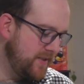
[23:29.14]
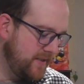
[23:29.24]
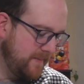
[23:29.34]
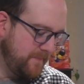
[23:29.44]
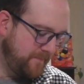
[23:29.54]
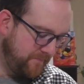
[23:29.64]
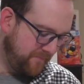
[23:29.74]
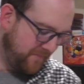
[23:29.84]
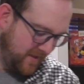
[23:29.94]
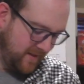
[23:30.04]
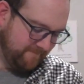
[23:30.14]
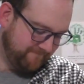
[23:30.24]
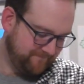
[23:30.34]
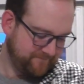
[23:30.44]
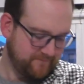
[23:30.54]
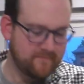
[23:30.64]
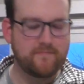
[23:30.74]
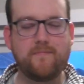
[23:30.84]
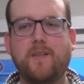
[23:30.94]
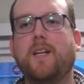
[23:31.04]
Yeah, what's kicking around in that brain box?
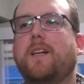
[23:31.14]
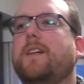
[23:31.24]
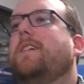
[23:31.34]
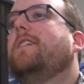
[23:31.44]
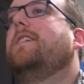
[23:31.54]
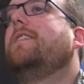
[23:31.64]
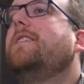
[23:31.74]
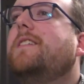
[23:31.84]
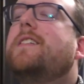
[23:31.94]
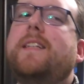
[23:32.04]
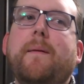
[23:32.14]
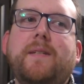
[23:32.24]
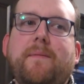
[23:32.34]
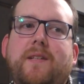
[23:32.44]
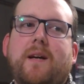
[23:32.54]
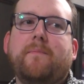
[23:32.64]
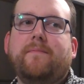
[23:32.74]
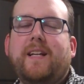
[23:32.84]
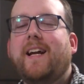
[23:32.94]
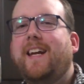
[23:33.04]
TM.
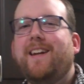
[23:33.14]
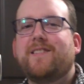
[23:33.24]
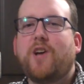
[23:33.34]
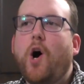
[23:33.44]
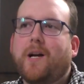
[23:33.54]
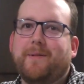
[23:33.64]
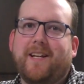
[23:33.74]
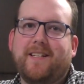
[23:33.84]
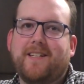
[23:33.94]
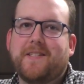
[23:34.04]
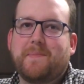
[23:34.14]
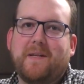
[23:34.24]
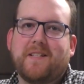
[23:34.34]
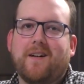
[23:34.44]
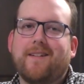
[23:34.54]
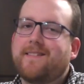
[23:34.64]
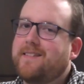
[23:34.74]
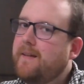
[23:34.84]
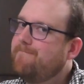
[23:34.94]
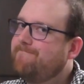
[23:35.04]
TM. Yeah, I can't talk about the ideas because
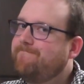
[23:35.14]
honestly,